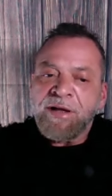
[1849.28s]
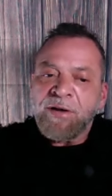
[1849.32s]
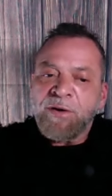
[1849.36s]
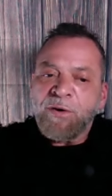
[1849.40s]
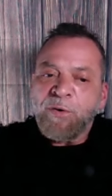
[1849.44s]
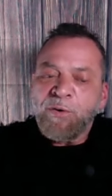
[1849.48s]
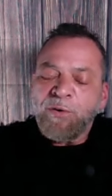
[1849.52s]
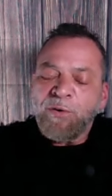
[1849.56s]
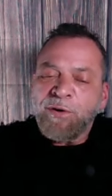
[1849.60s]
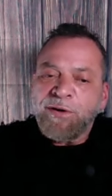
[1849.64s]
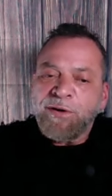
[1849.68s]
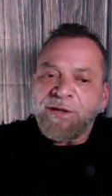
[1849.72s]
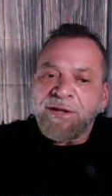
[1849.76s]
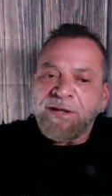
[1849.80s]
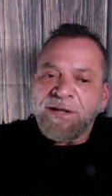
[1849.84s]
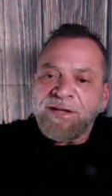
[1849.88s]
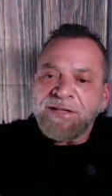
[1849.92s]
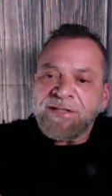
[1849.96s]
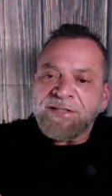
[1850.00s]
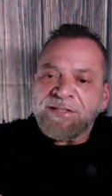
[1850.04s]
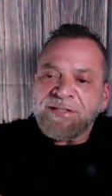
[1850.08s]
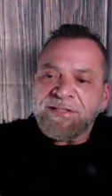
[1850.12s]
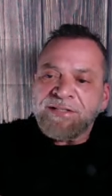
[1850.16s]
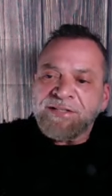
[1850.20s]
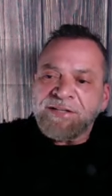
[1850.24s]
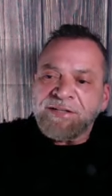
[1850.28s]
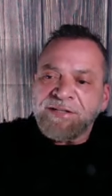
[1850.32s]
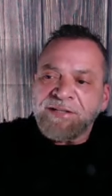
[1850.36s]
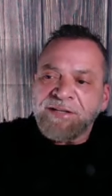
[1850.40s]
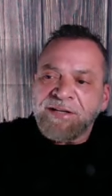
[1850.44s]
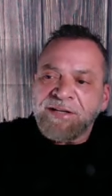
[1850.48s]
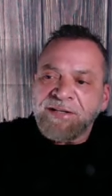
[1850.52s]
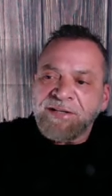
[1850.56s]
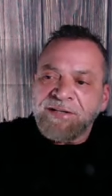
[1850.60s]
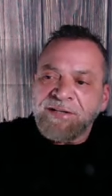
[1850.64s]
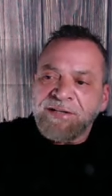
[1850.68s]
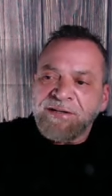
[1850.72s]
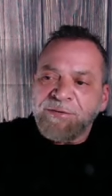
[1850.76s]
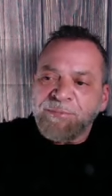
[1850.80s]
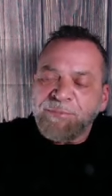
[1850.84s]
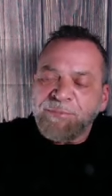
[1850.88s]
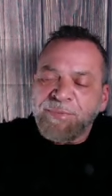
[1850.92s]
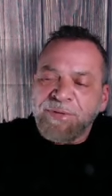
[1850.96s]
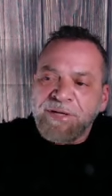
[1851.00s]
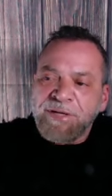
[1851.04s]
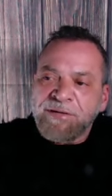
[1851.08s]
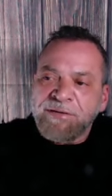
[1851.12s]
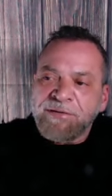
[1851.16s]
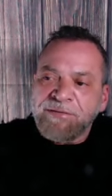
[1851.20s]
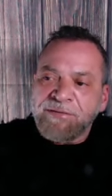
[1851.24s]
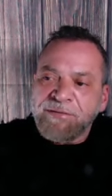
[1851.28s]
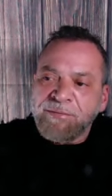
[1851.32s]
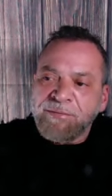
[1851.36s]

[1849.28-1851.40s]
who is still a little bit